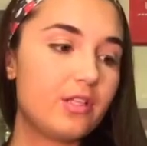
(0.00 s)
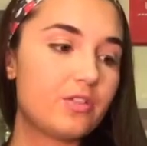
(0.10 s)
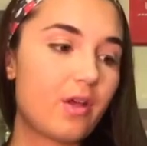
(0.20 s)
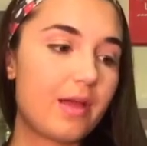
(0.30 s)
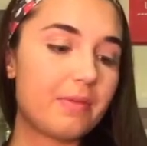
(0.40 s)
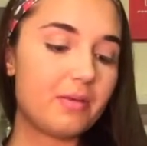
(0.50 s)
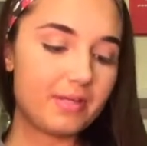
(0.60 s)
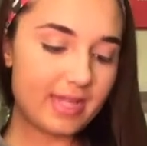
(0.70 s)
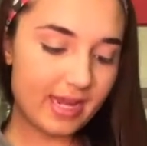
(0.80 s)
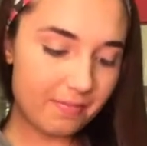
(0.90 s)
So I'm gonna
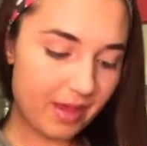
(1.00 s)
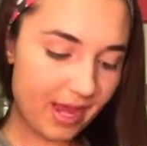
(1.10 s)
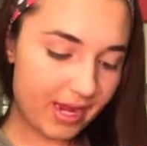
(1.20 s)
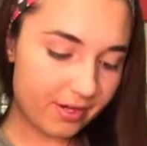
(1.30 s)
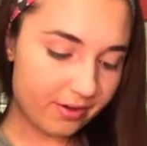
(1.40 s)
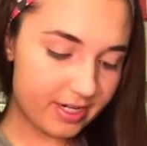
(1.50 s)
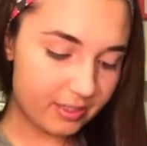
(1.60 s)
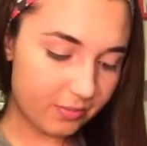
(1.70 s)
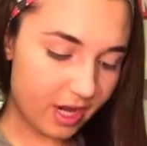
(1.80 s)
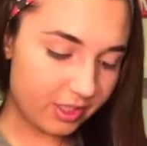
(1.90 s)
be taking my eye
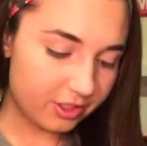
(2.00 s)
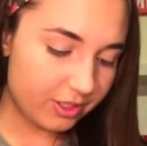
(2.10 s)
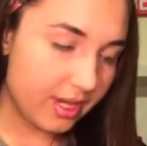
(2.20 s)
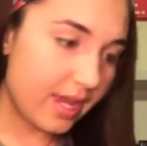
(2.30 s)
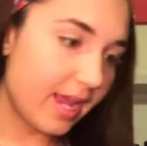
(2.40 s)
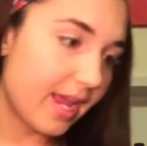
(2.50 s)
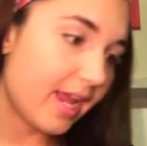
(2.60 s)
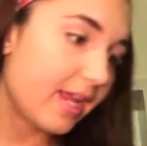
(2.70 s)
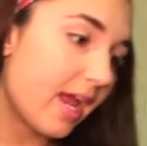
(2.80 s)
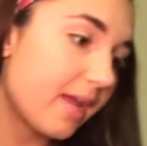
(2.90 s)
crease brush
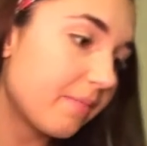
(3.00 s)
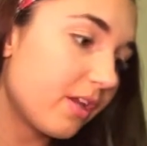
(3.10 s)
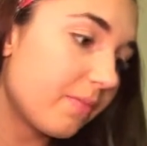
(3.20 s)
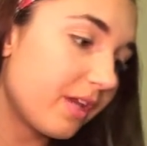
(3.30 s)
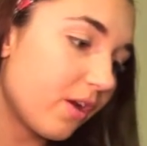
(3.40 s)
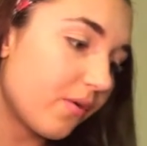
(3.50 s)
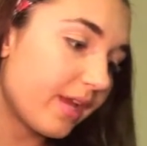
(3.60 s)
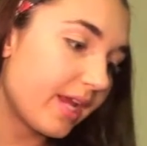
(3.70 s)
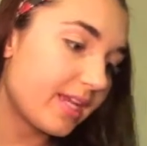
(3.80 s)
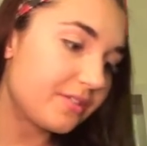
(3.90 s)
and I'm gonna be
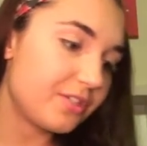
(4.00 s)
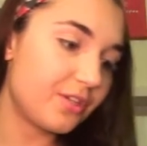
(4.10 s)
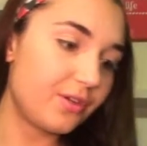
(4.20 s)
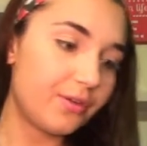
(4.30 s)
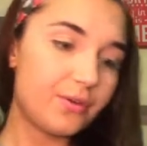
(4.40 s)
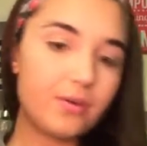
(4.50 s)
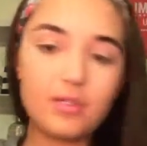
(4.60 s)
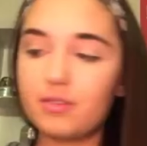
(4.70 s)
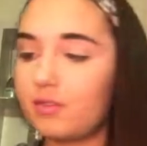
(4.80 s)
going into